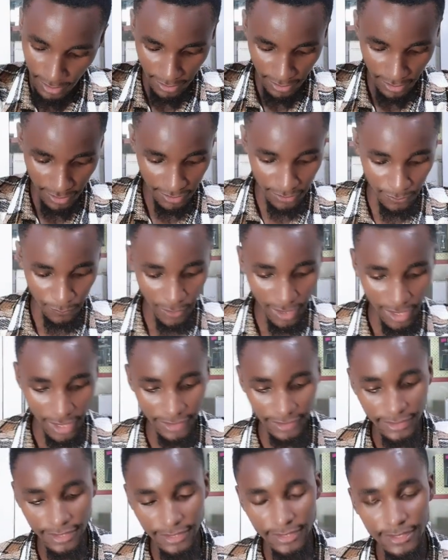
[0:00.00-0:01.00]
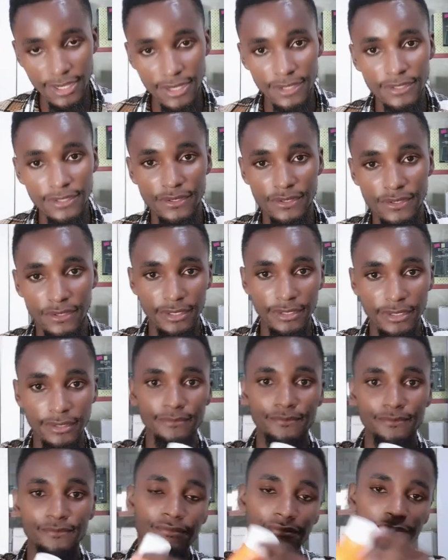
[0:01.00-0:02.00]
Yes, why I say
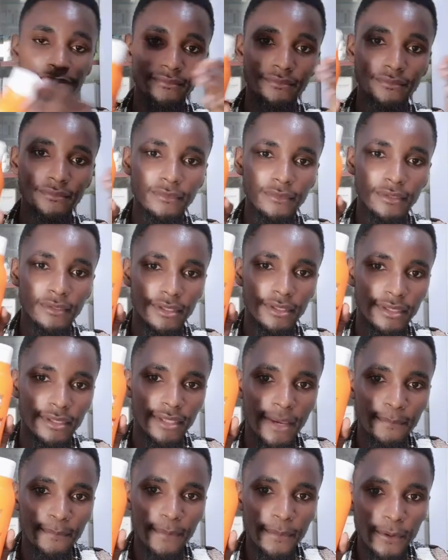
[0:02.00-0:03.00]
sunscreen? Some